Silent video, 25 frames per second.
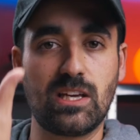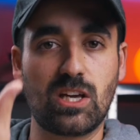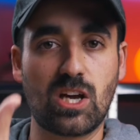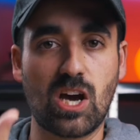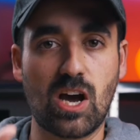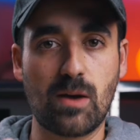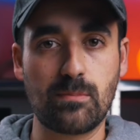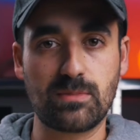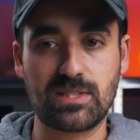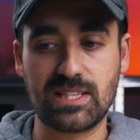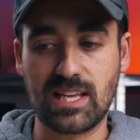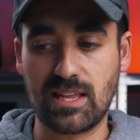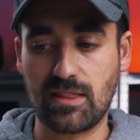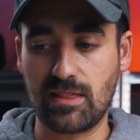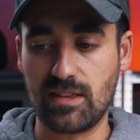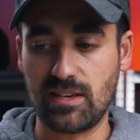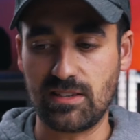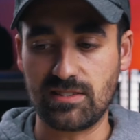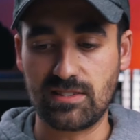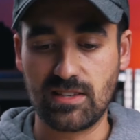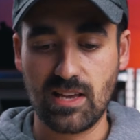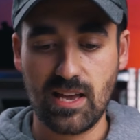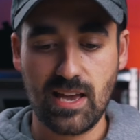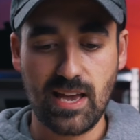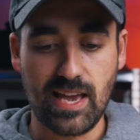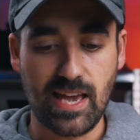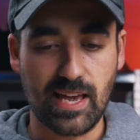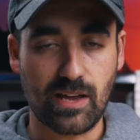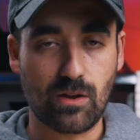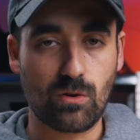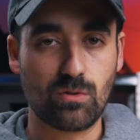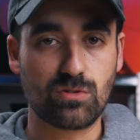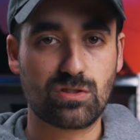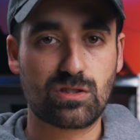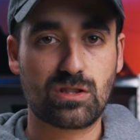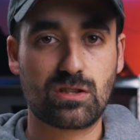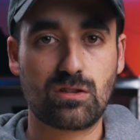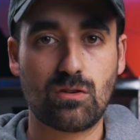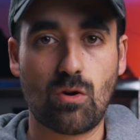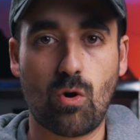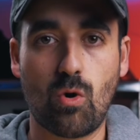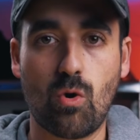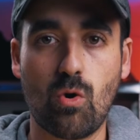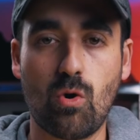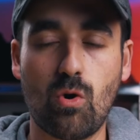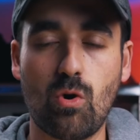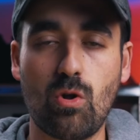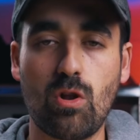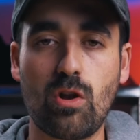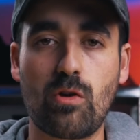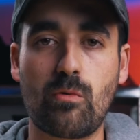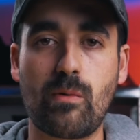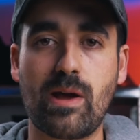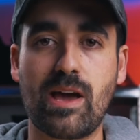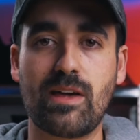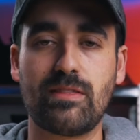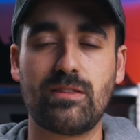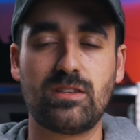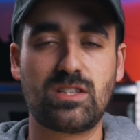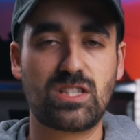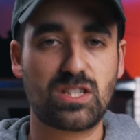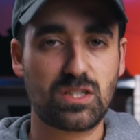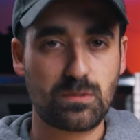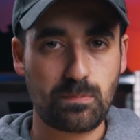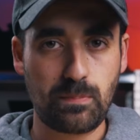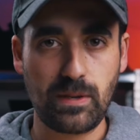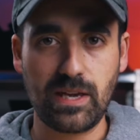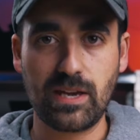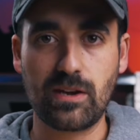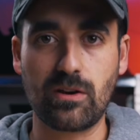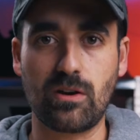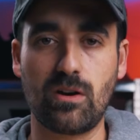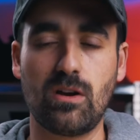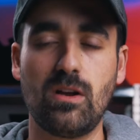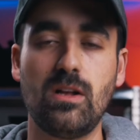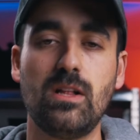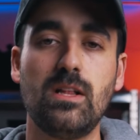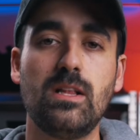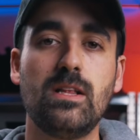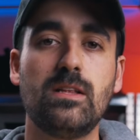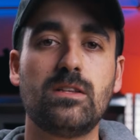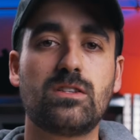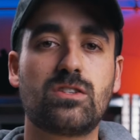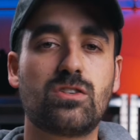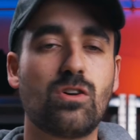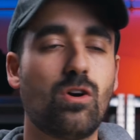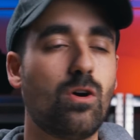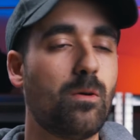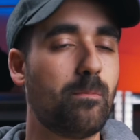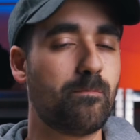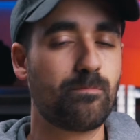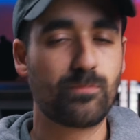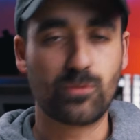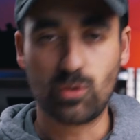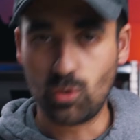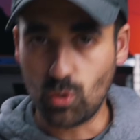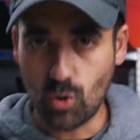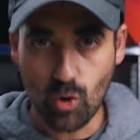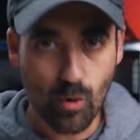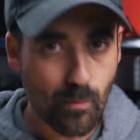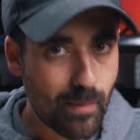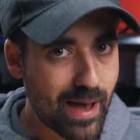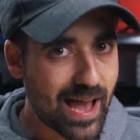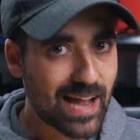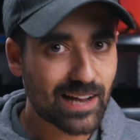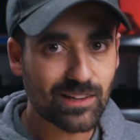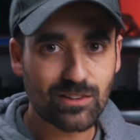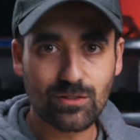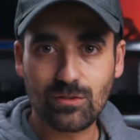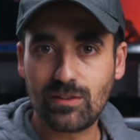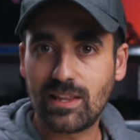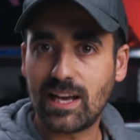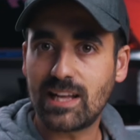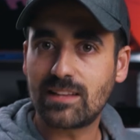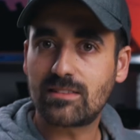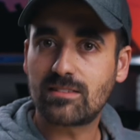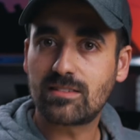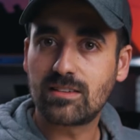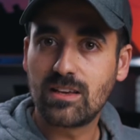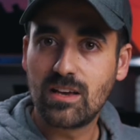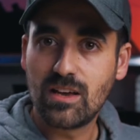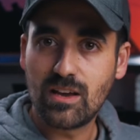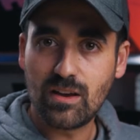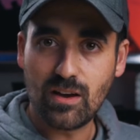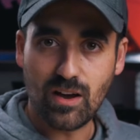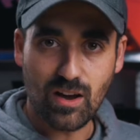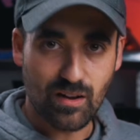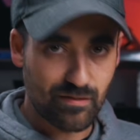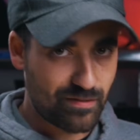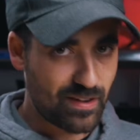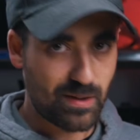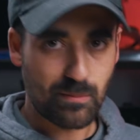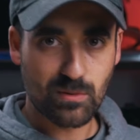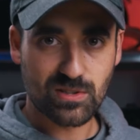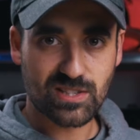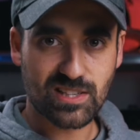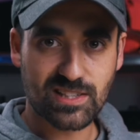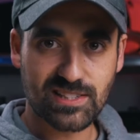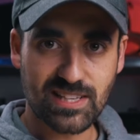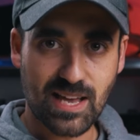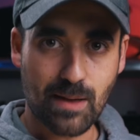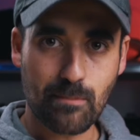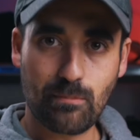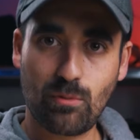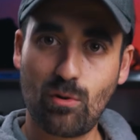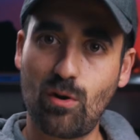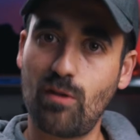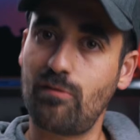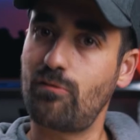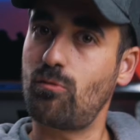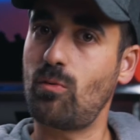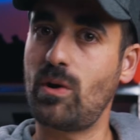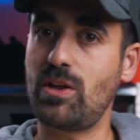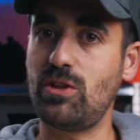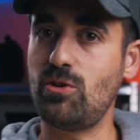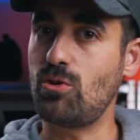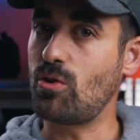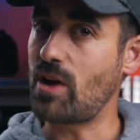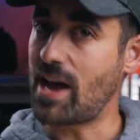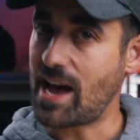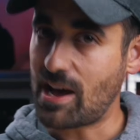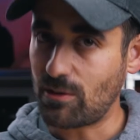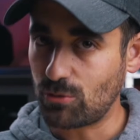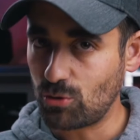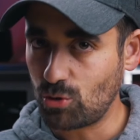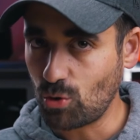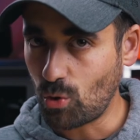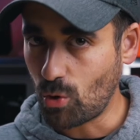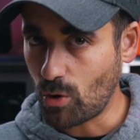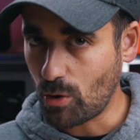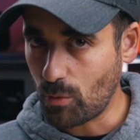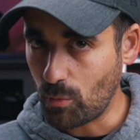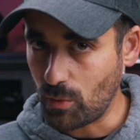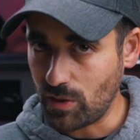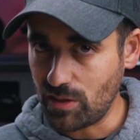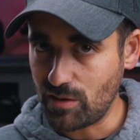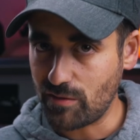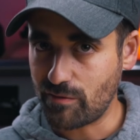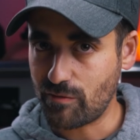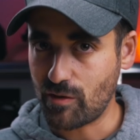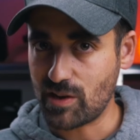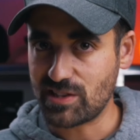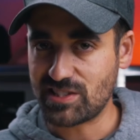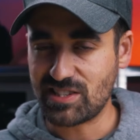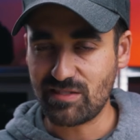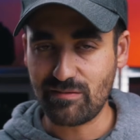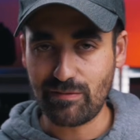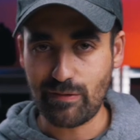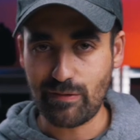comes like this and goes all around the speaker. So to go back to that famous example of when you're outdoor with your friends and